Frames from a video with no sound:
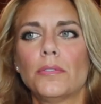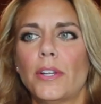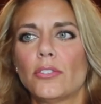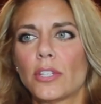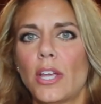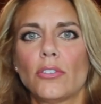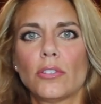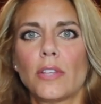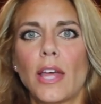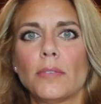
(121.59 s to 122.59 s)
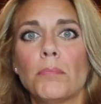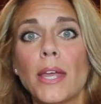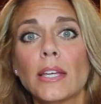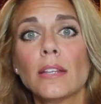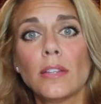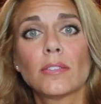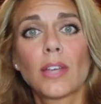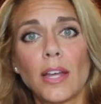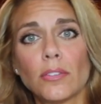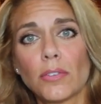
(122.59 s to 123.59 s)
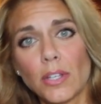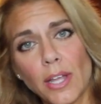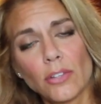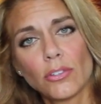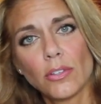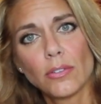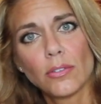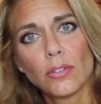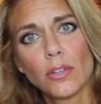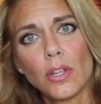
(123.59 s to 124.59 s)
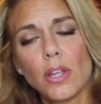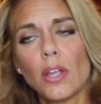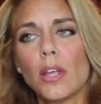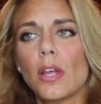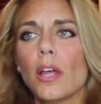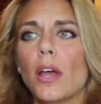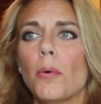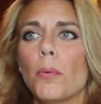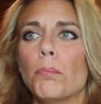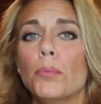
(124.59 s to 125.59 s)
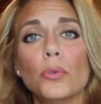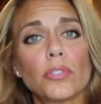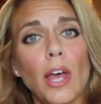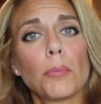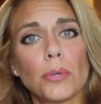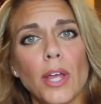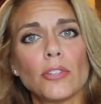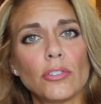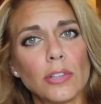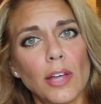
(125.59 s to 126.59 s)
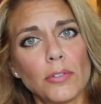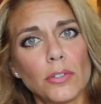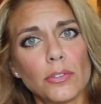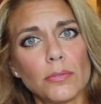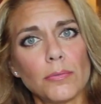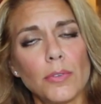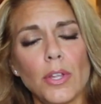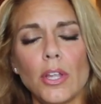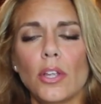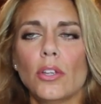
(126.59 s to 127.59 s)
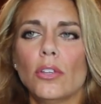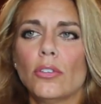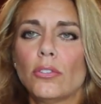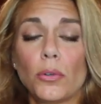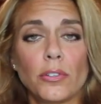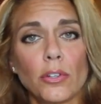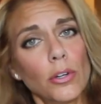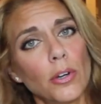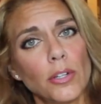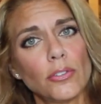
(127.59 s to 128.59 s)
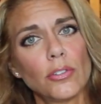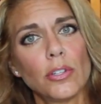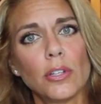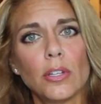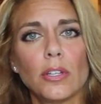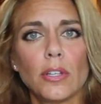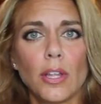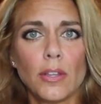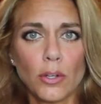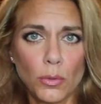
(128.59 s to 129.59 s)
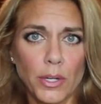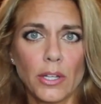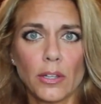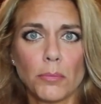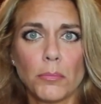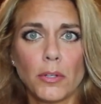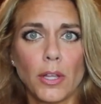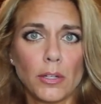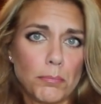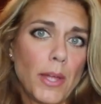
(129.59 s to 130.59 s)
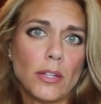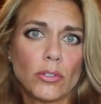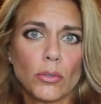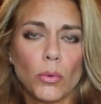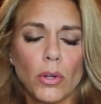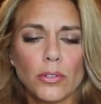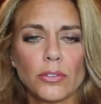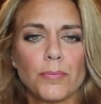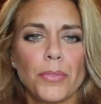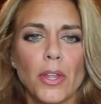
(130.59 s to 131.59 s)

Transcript: of education that making these kinds of connections boosts comprehension levels. So it's encouraged in the curriculum in many schools.